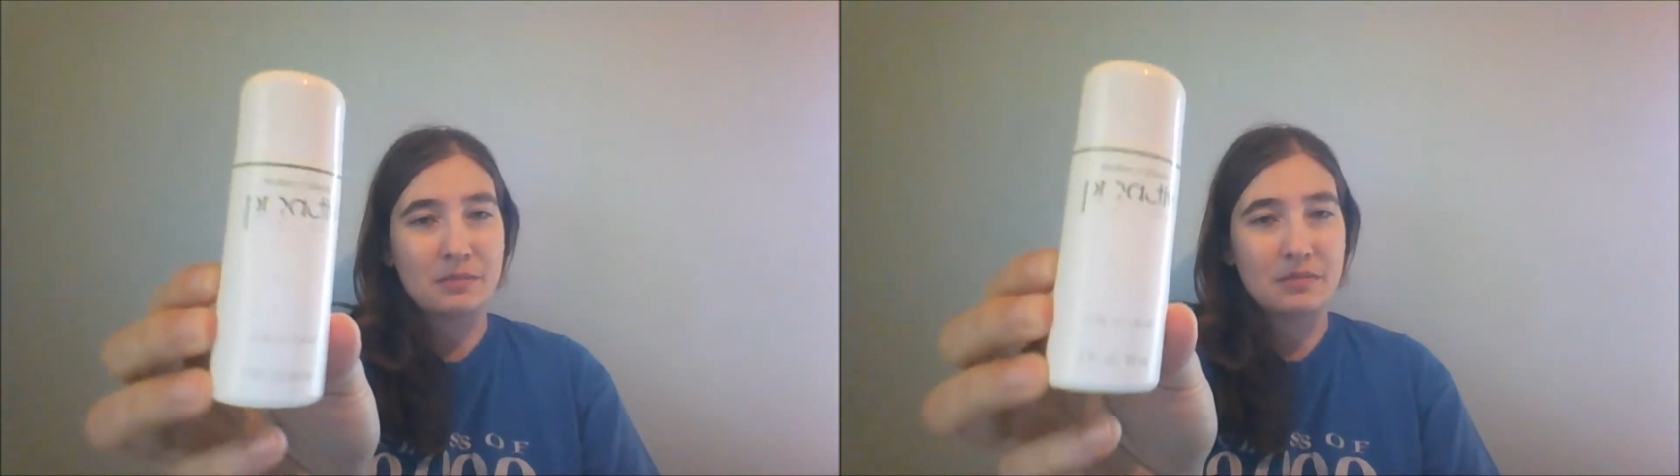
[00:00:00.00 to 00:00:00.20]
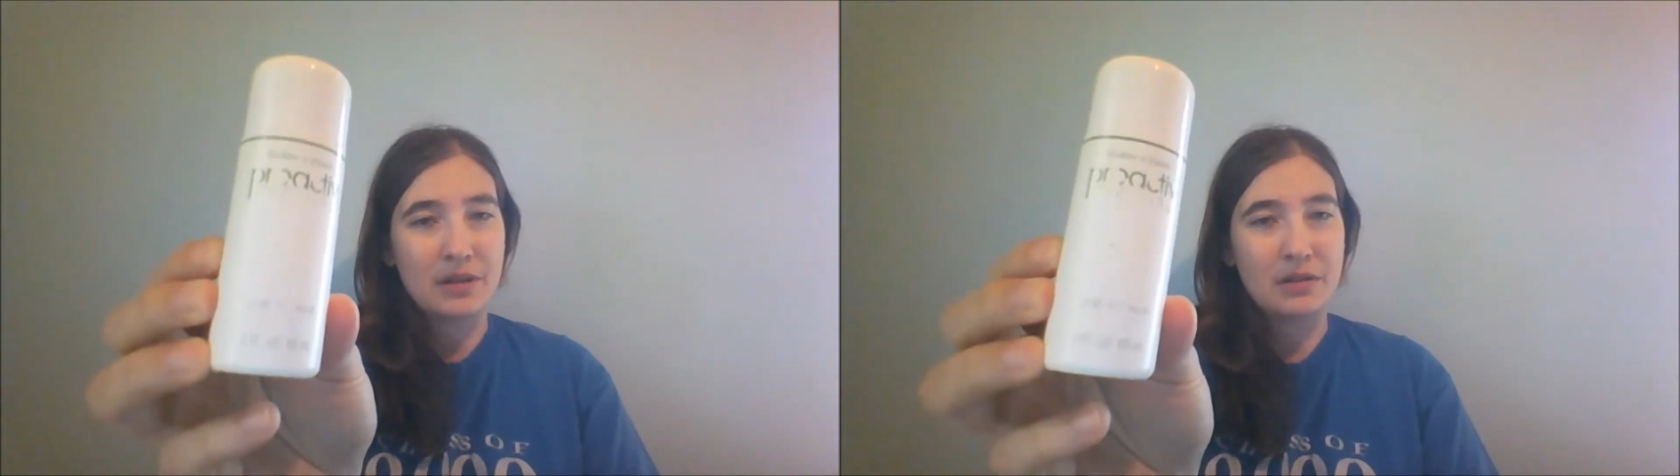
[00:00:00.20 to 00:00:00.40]

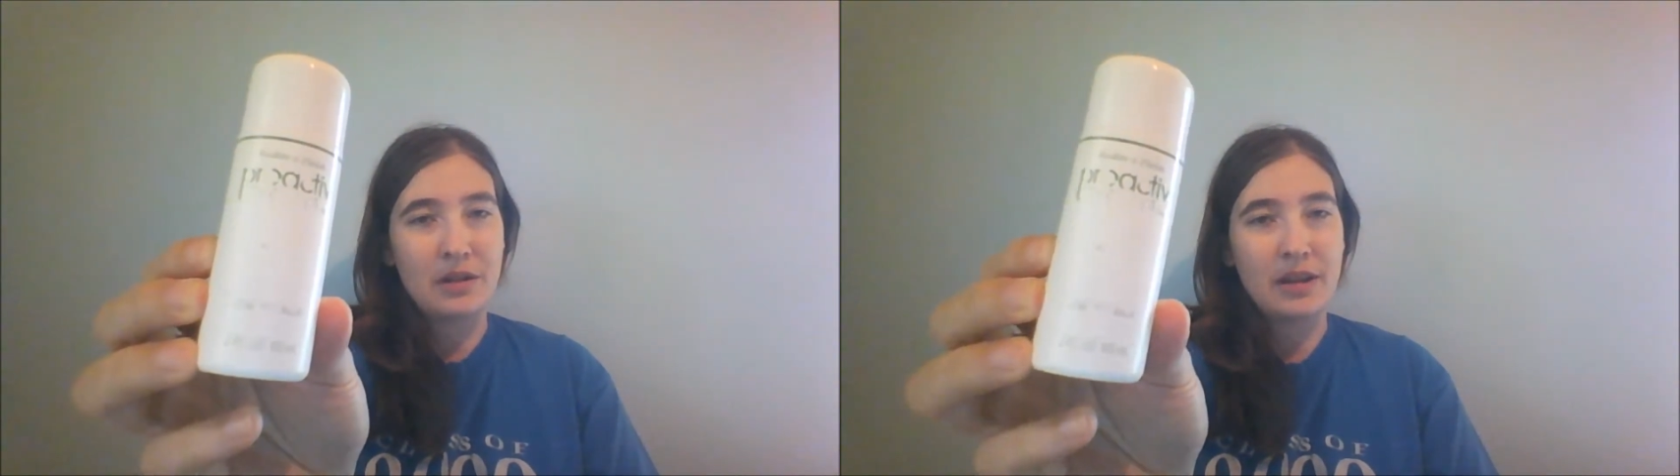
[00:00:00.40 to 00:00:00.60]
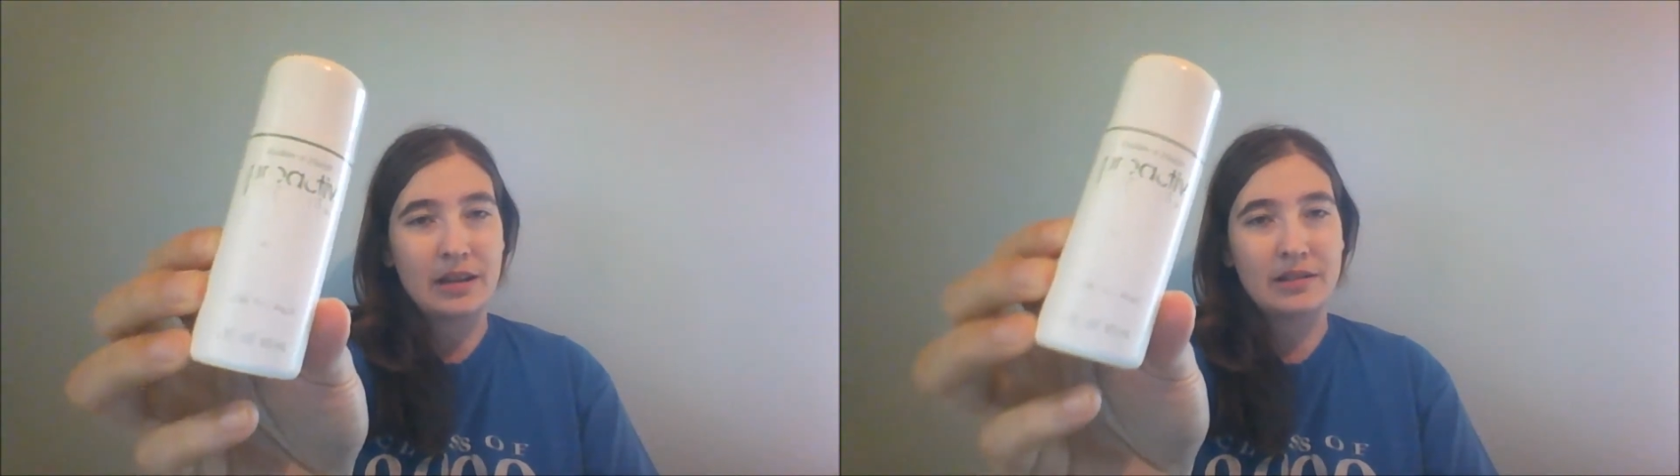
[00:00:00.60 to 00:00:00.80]

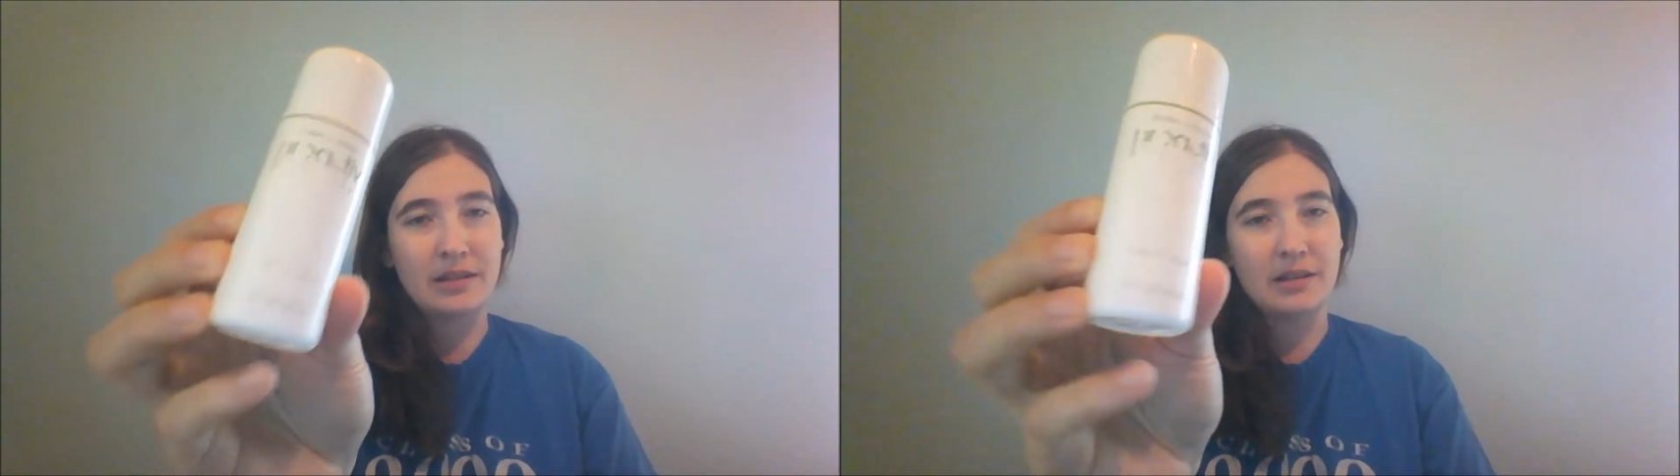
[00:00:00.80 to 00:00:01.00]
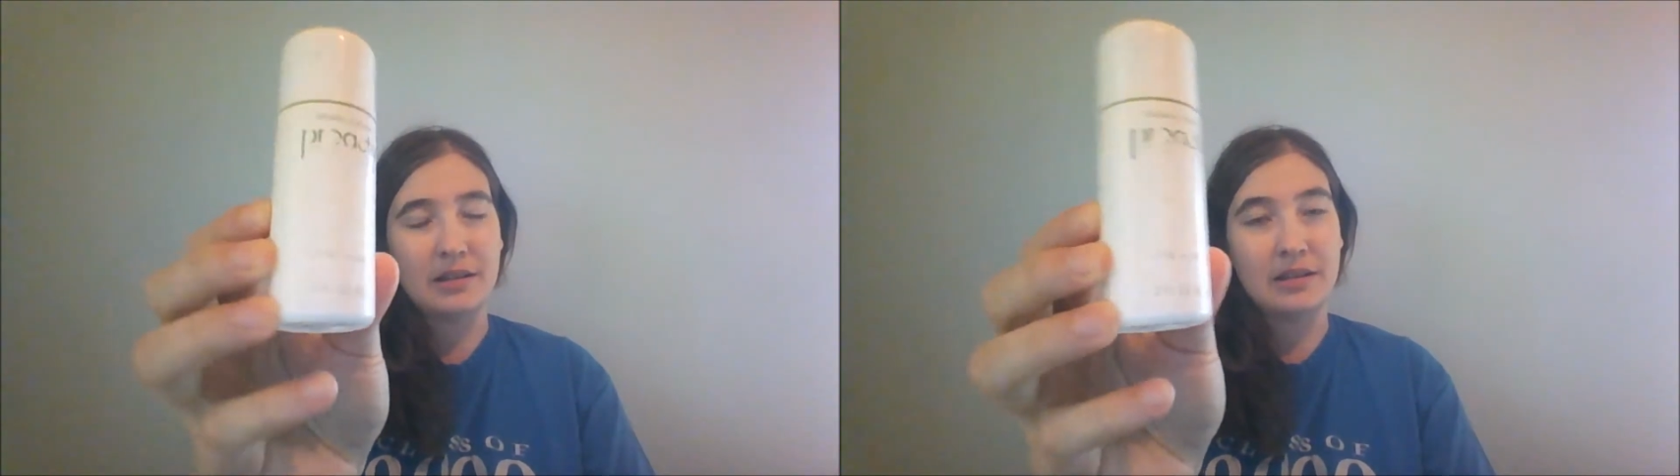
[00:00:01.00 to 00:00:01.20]
I know you
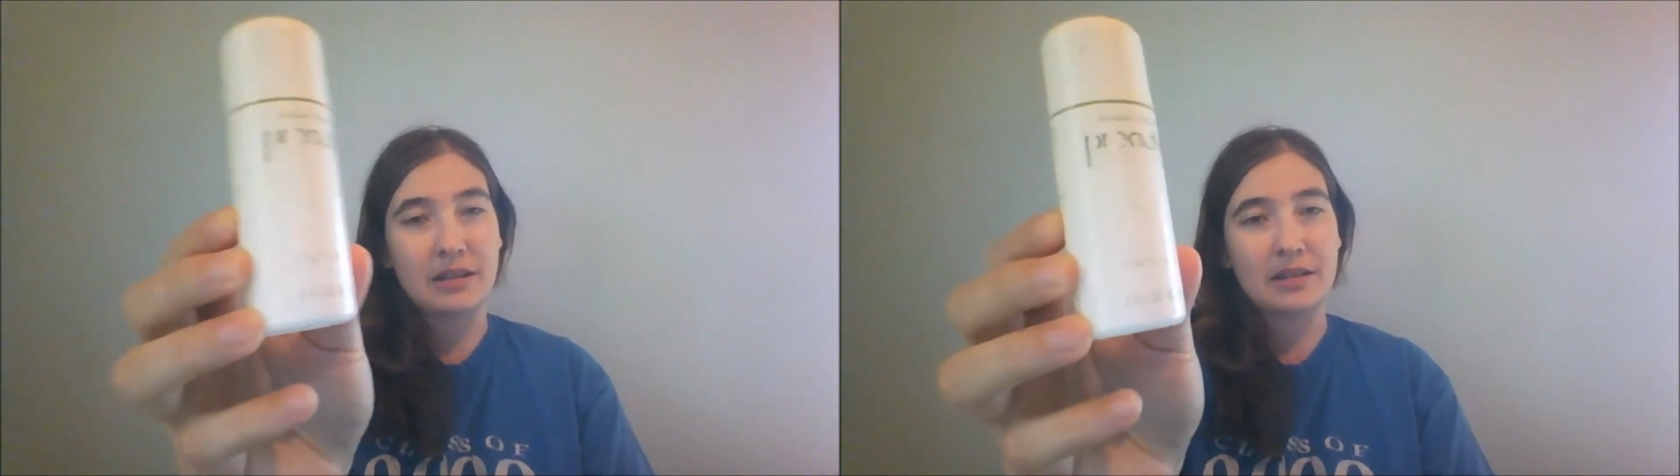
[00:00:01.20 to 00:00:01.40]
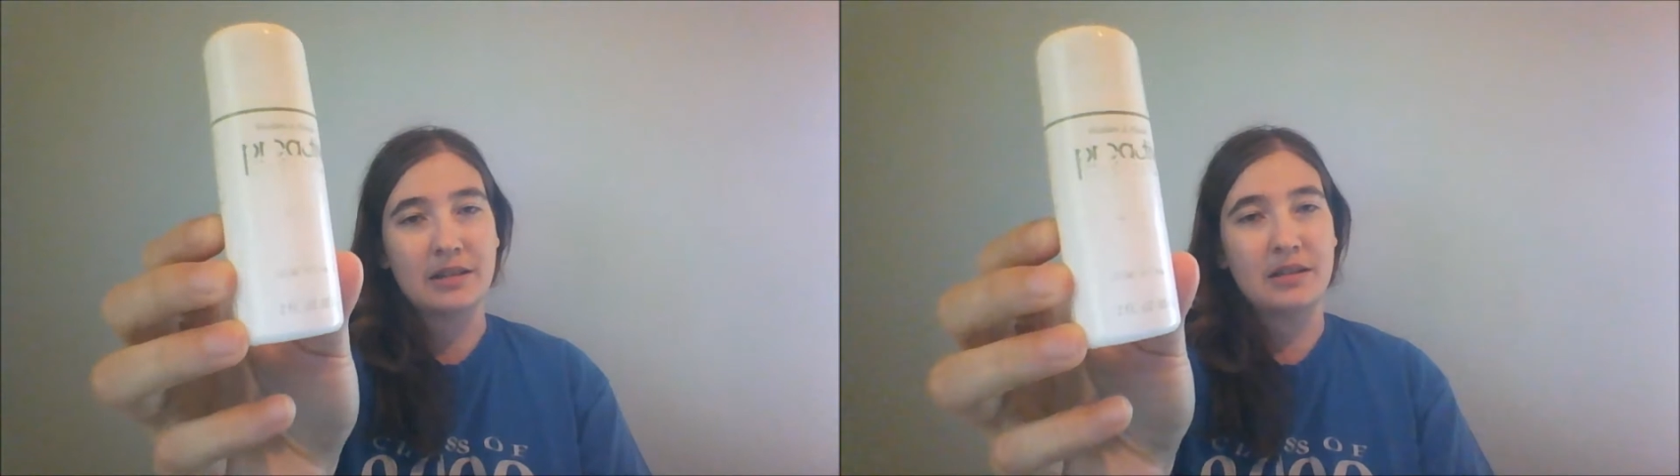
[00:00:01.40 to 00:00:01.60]
can't see
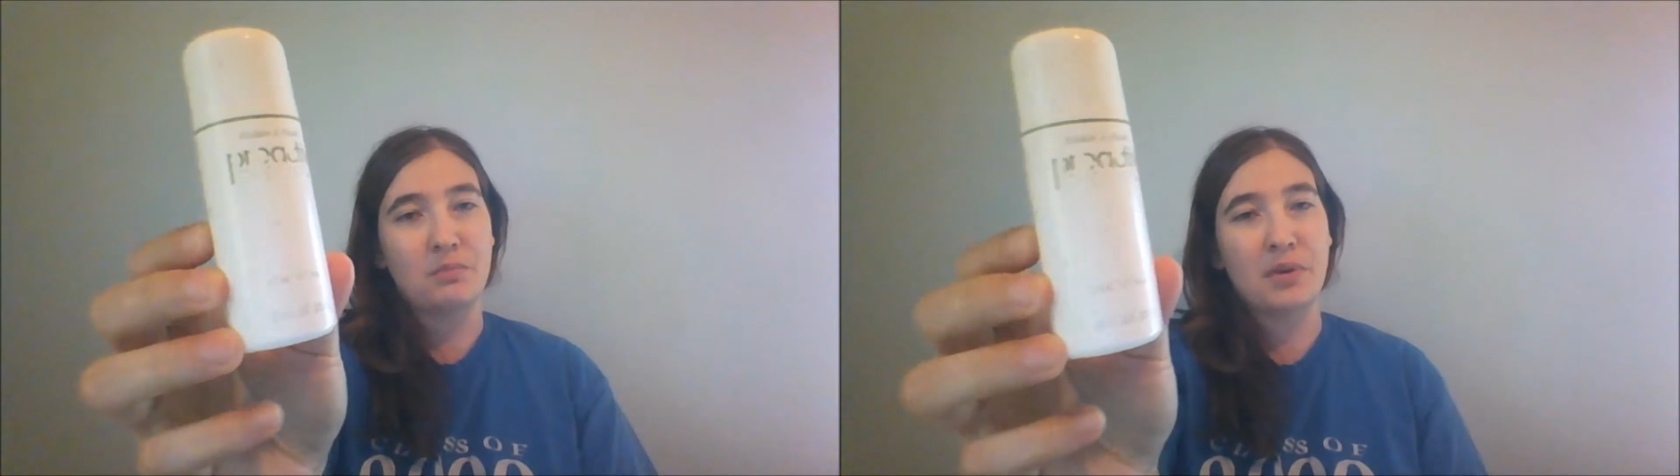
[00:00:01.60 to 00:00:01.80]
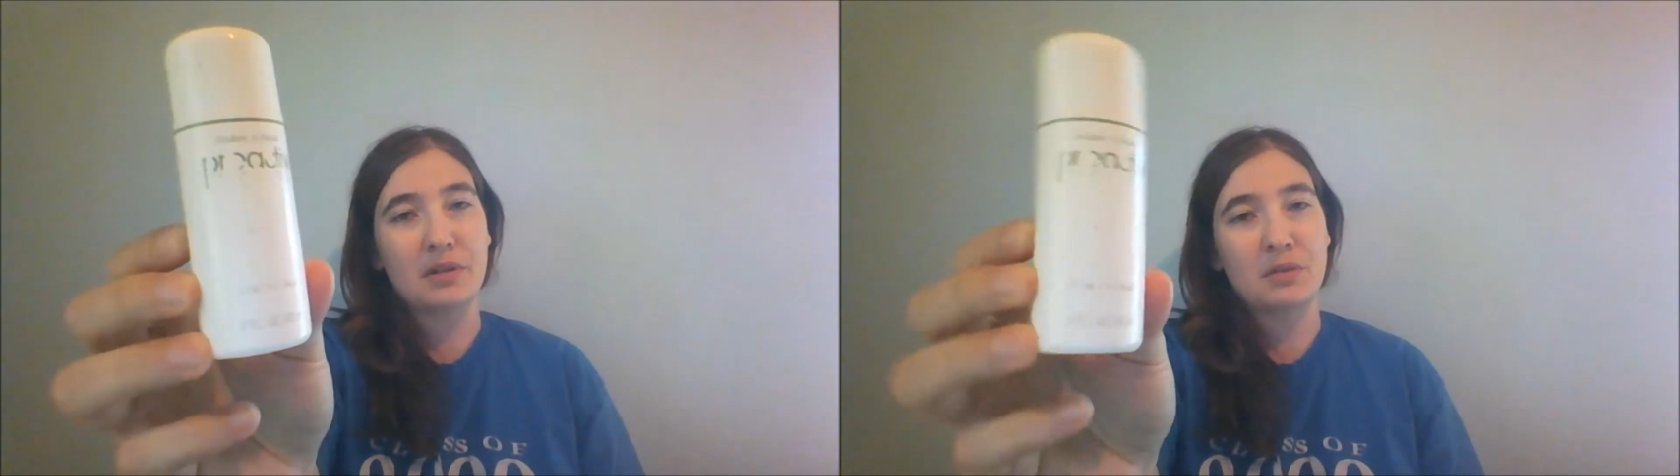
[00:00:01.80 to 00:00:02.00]
it on there
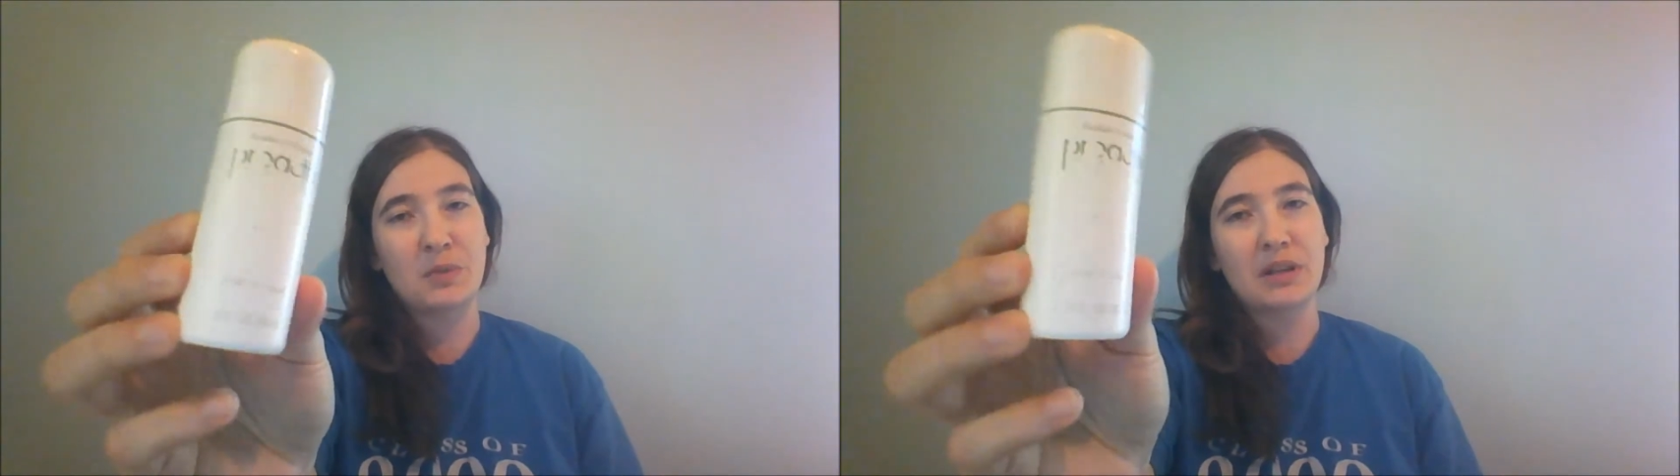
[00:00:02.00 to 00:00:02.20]
because this